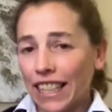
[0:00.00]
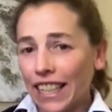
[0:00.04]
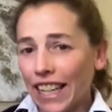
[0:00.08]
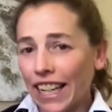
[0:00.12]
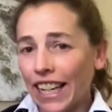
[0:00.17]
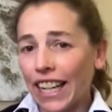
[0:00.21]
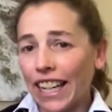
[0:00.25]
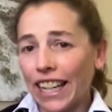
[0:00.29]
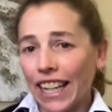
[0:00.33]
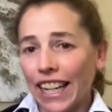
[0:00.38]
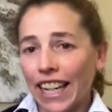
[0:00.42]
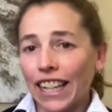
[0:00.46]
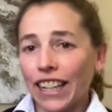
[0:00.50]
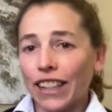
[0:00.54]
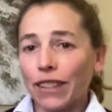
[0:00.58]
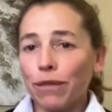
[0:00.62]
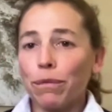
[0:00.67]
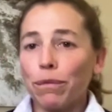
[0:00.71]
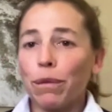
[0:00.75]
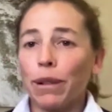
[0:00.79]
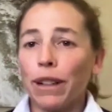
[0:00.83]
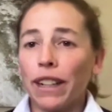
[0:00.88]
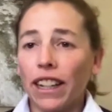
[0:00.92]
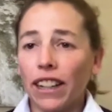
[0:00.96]
get
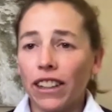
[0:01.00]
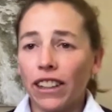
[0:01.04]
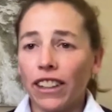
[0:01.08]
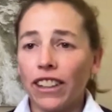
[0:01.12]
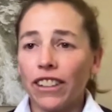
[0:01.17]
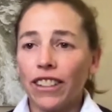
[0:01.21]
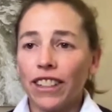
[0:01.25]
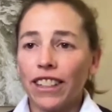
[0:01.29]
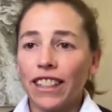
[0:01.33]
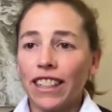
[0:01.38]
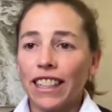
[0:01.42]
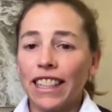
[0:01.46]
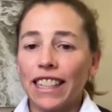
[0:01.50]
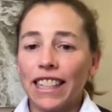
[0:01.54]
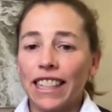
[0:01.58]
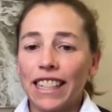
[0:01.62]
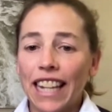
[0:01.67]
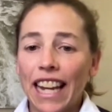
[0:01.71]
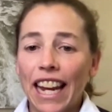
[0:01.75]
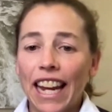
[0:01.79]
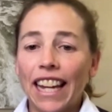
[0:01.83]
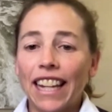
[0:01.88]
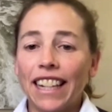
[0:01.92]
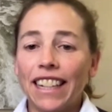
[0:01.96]
pretty close to the
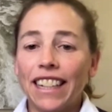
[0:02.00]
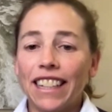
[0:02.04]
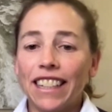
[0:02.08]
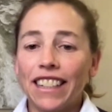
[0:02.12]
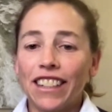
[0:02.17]
sand.